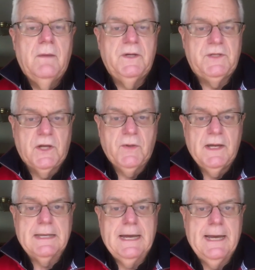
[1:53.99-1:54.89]

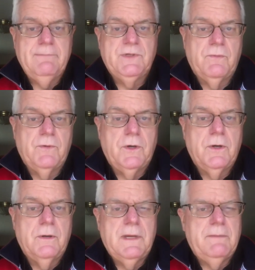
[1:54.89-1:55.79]
particularly at times when
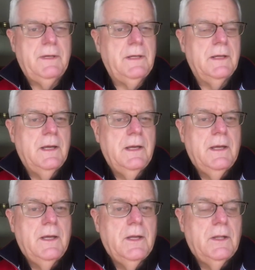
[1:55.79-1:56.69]
we're maybe
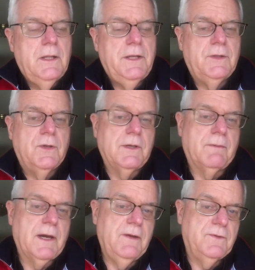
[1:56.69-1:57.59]
leading to
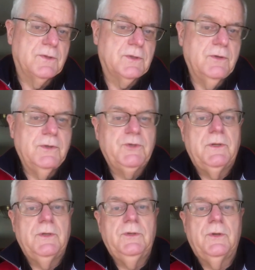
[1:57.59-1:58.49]
some kind of
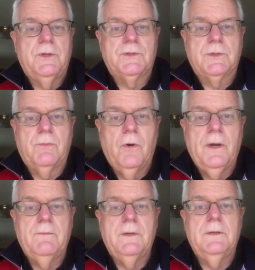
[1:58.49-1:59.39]
discouragement or
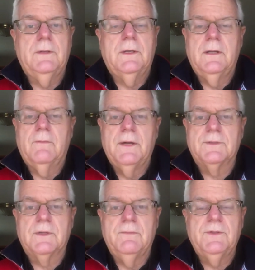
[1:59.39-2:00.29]
disappointment, getting
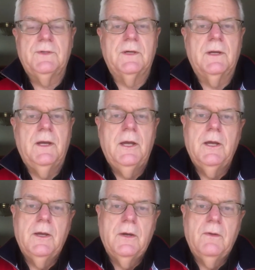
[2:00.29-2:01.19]
pessimistic.
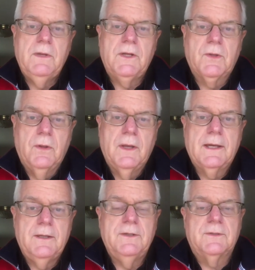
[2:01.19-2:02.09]
We need to
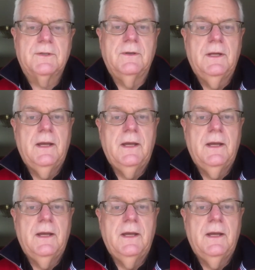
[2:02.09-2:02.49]
look at Easter